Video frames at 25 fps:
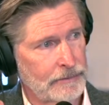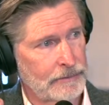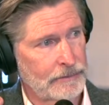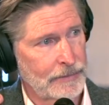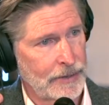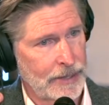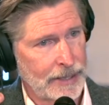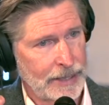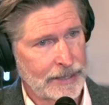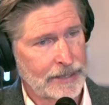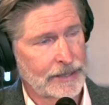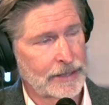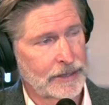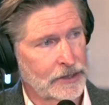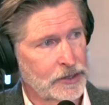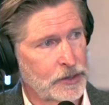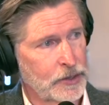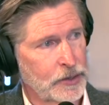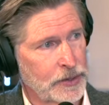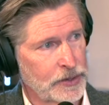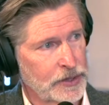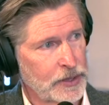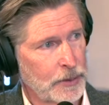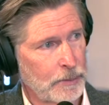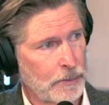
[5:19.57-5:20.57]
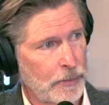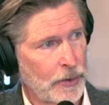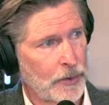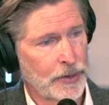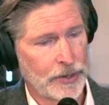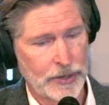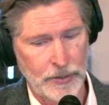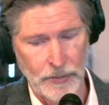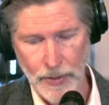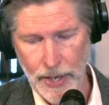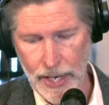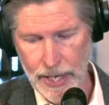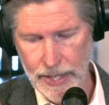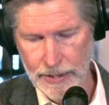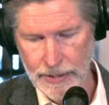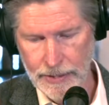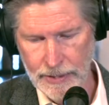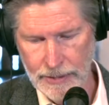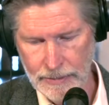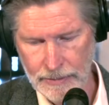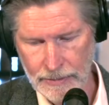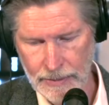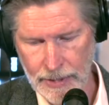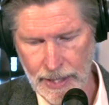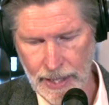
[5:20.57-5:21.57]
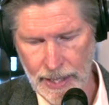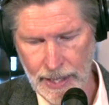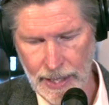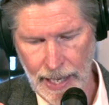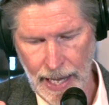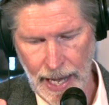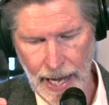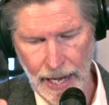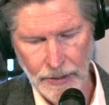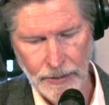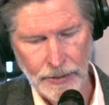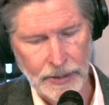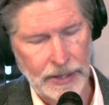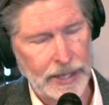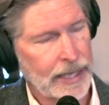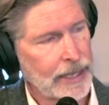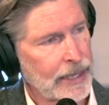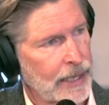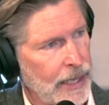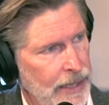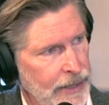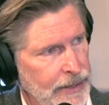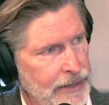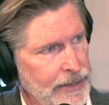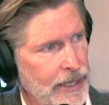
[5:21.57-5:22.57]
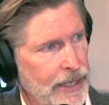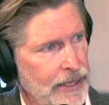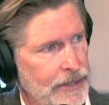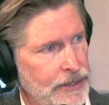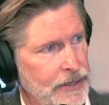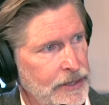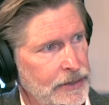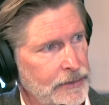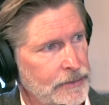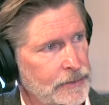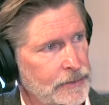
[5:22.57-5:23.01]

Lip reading: listening to us on Boerne Radio, how do they contact you?